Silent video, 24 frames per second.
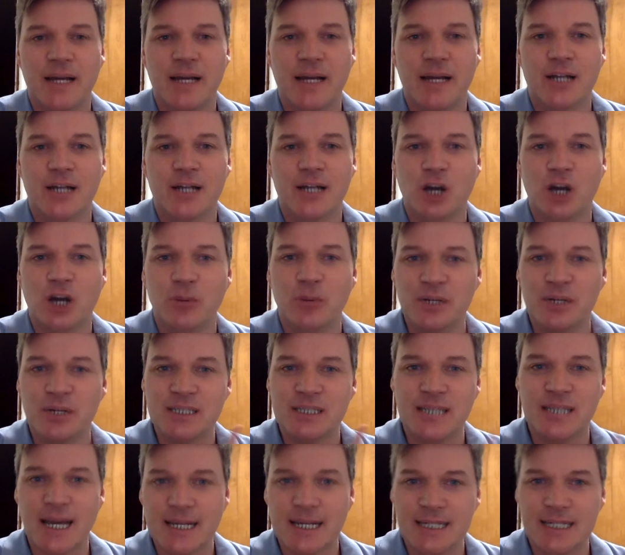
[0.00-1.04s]
October
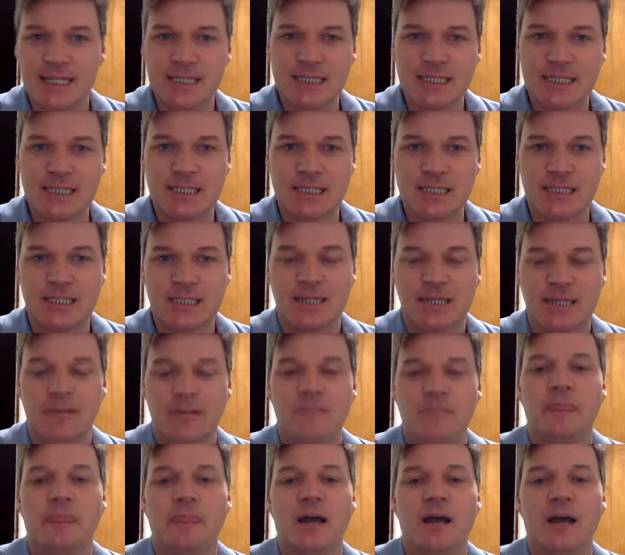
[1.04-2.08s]
2nd,
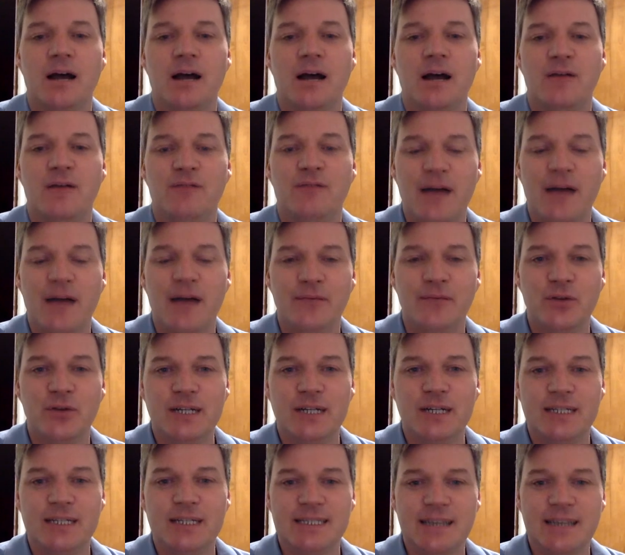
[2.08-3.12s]

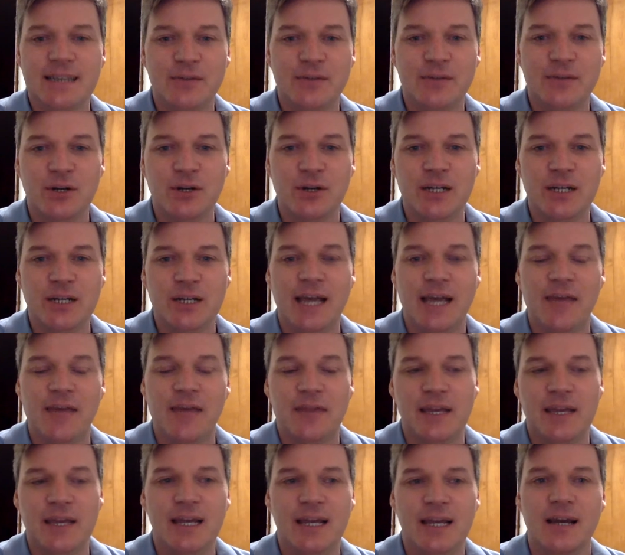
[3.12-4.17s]
5:30 to 7:30 at
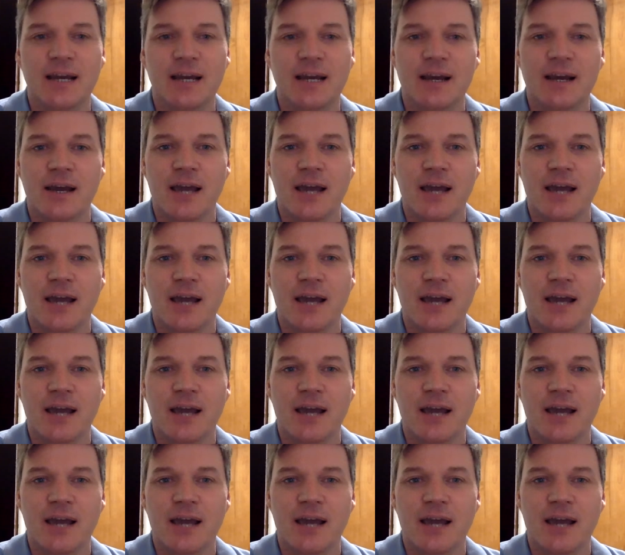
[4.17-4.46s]
the